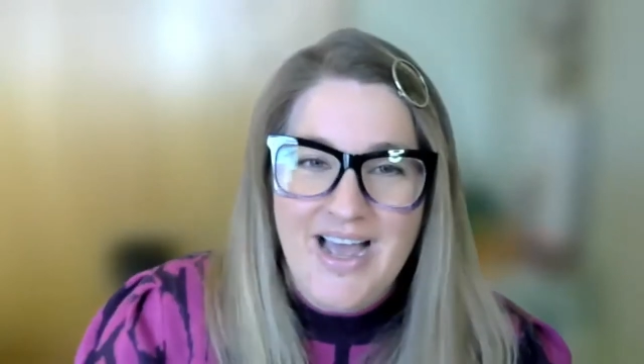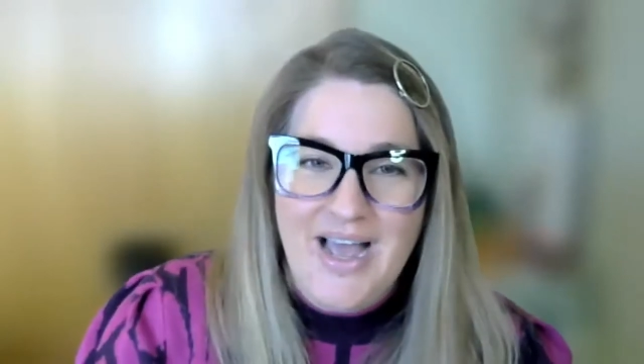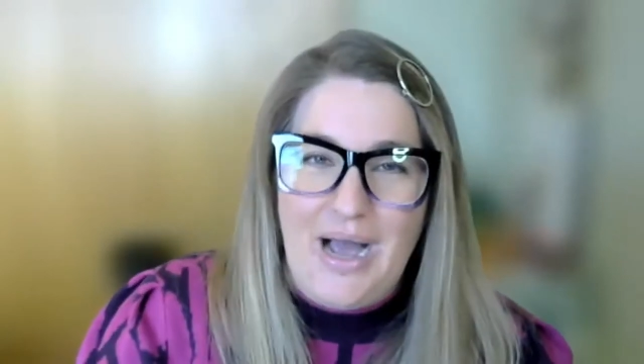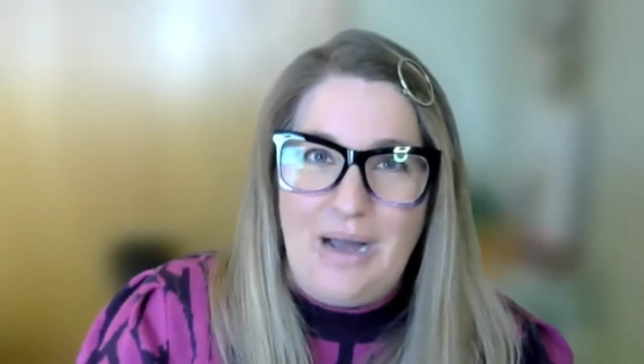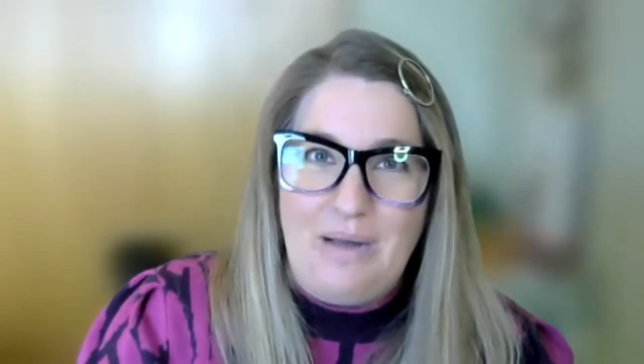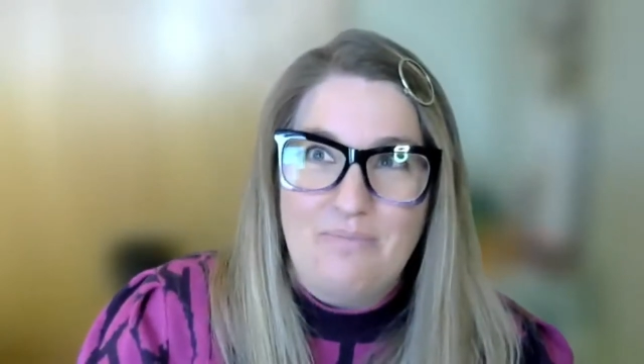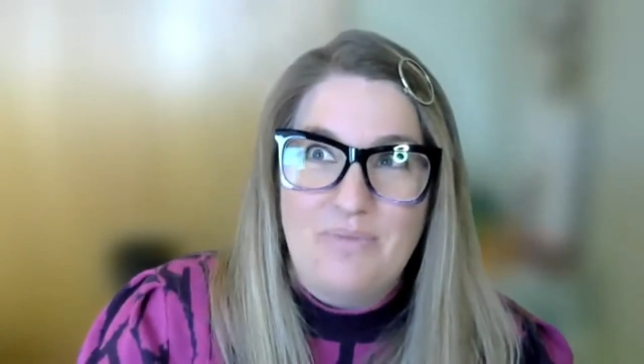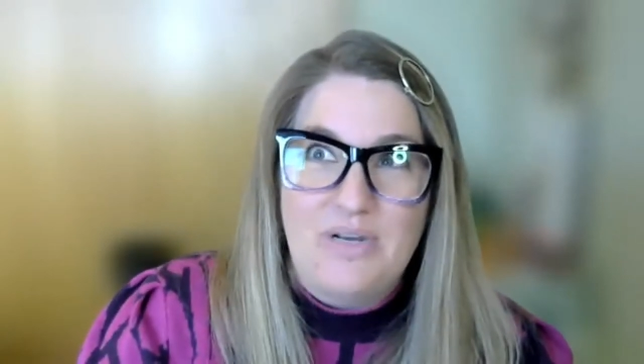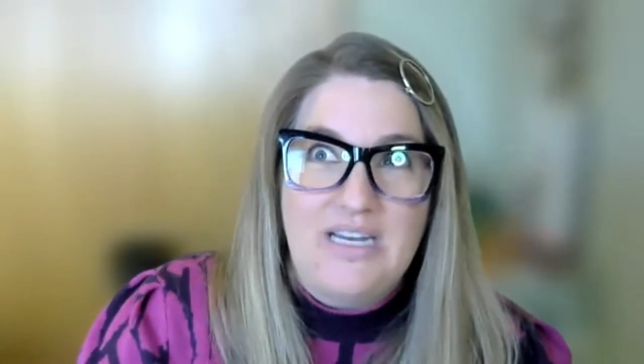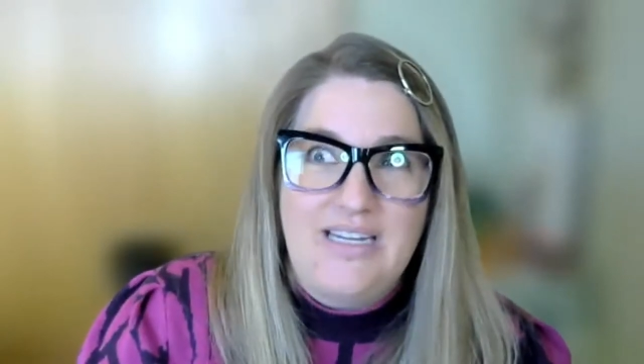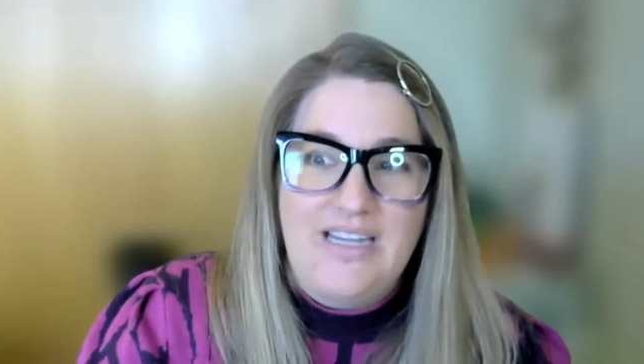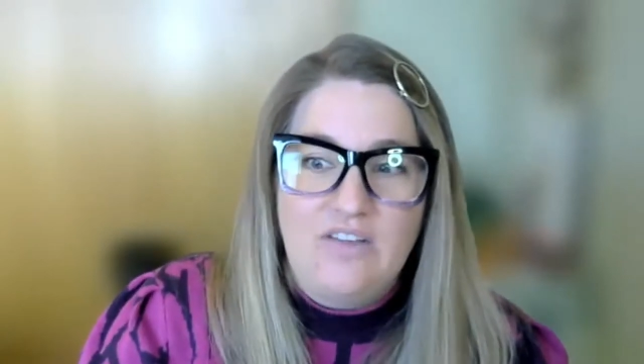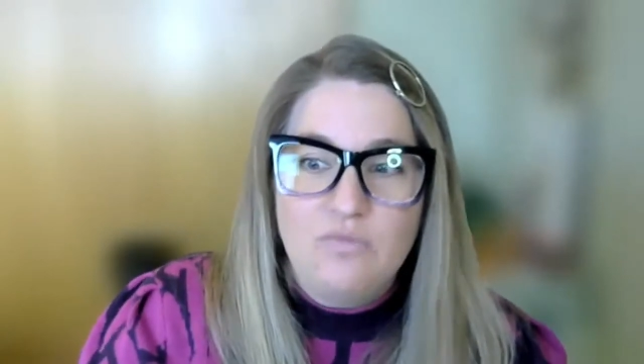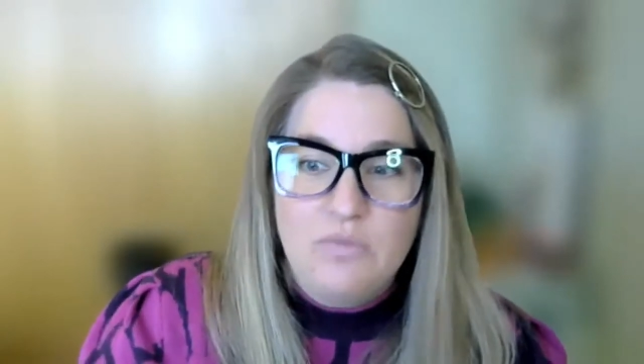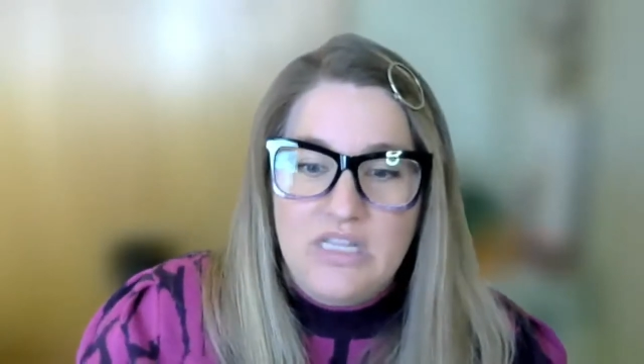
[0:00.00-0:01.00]
Um, but it
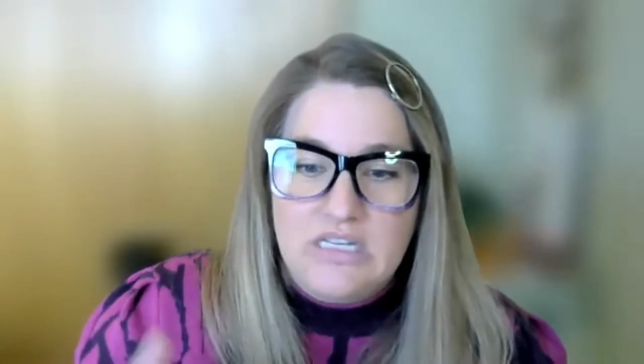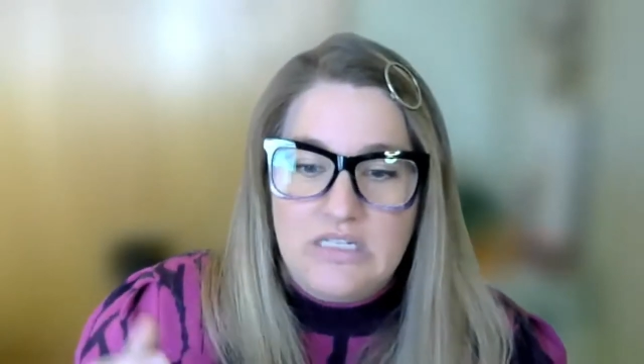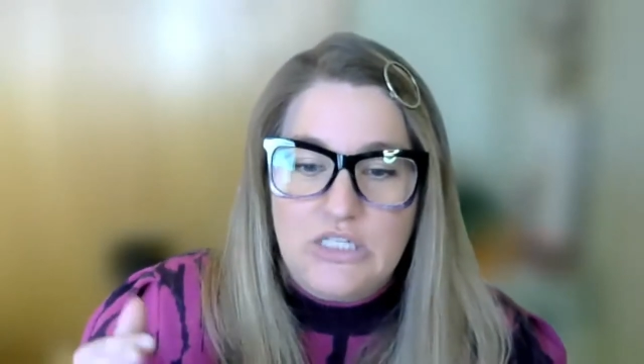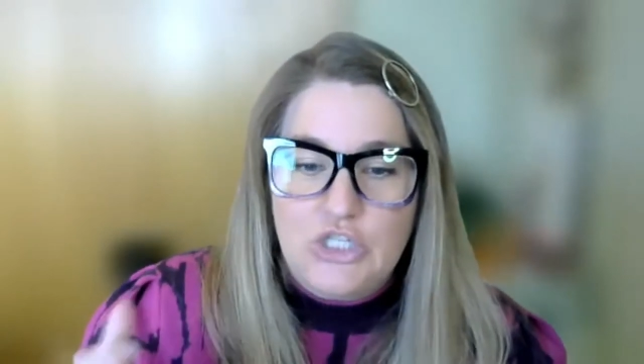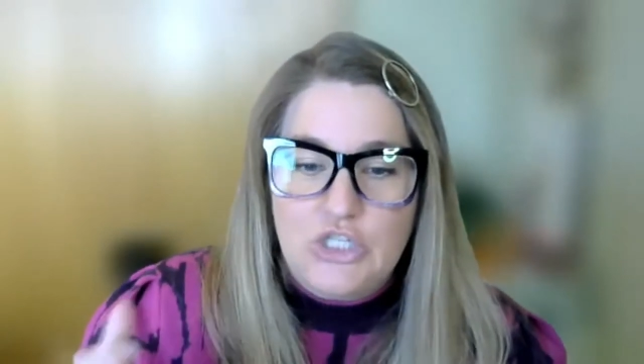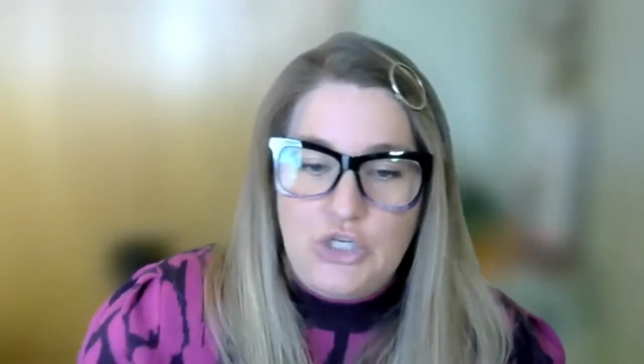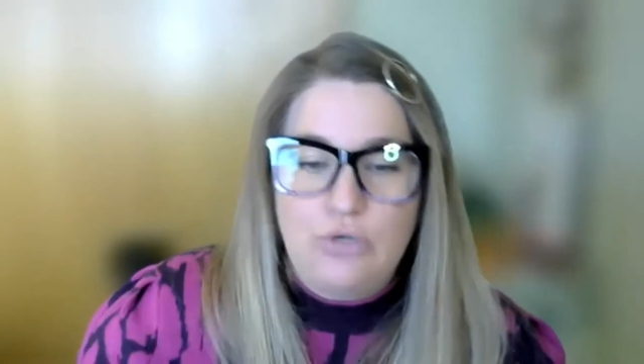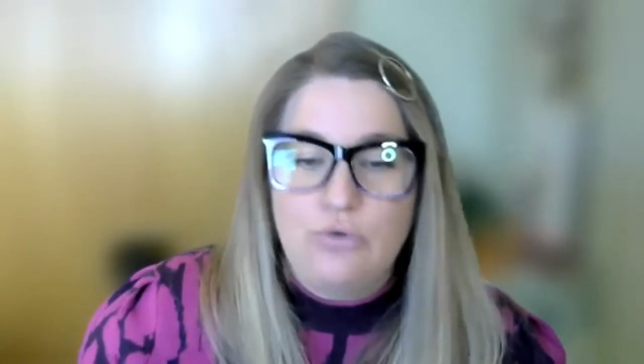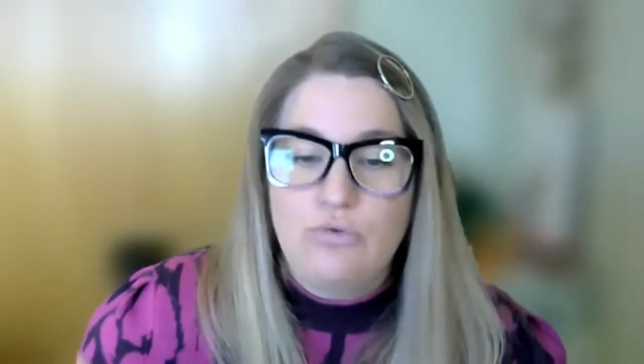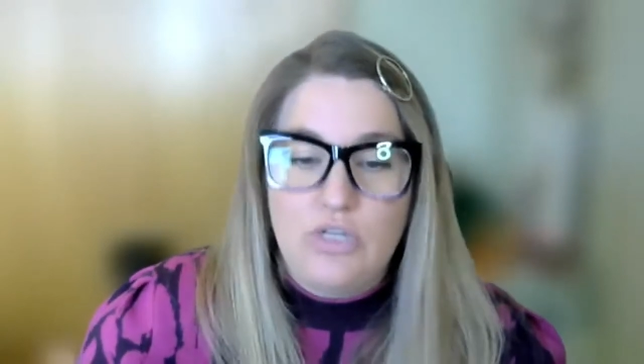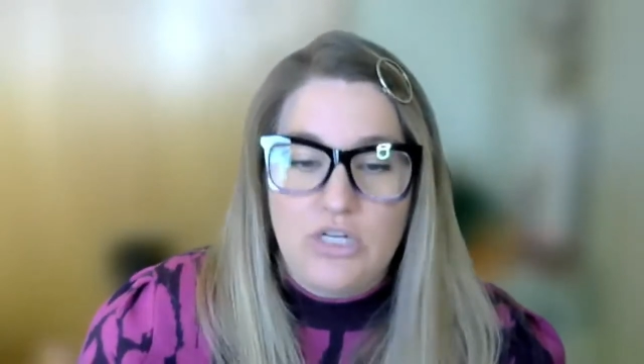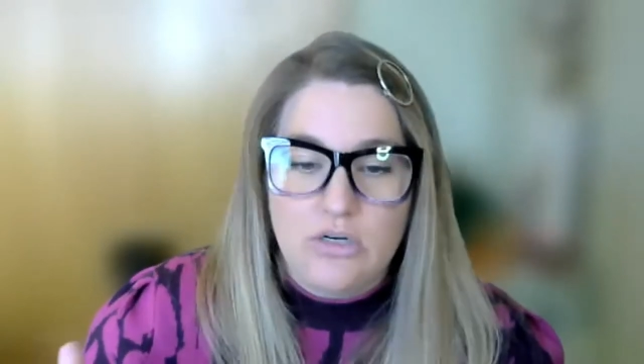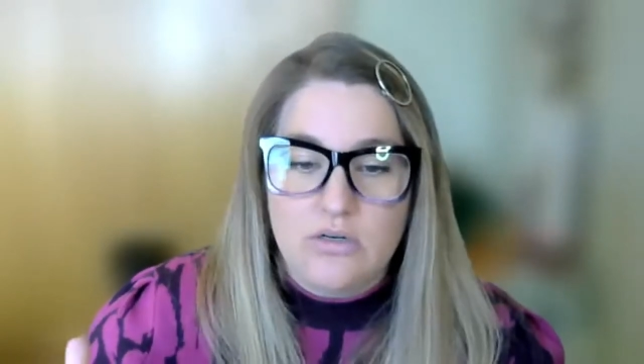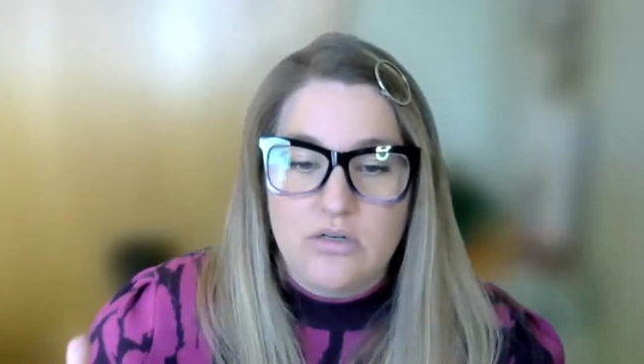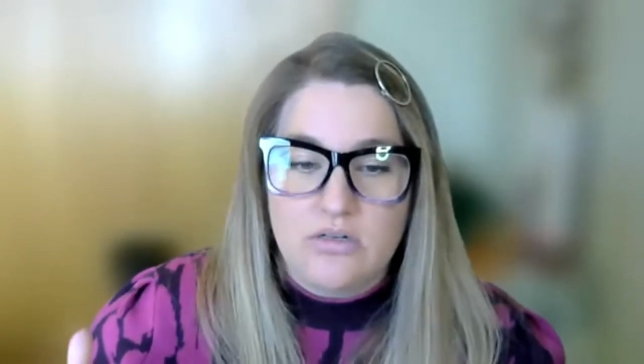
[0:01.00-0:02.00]
gave me this two
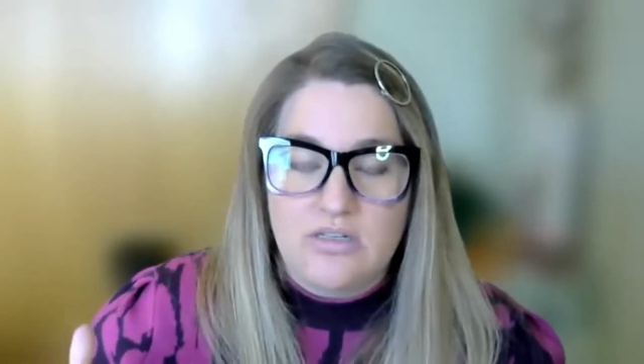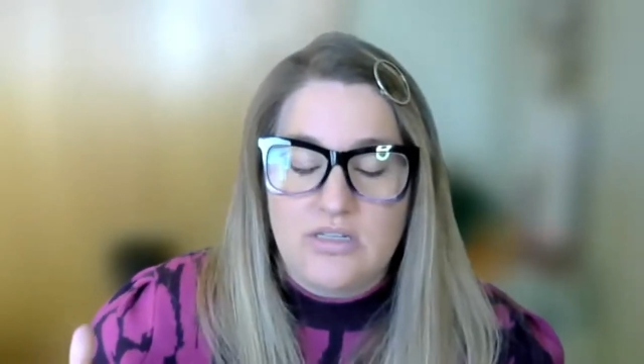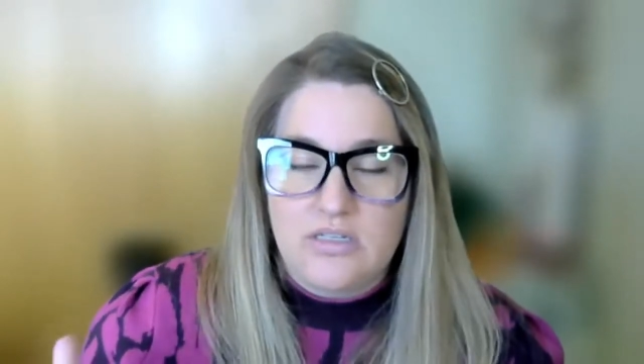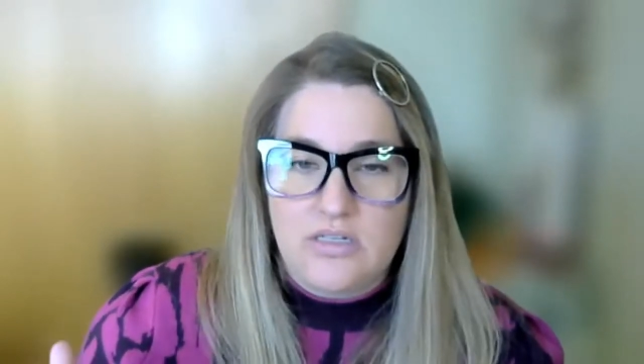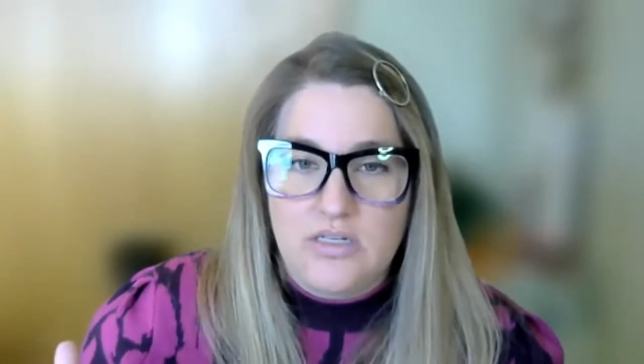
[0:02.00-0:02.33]
years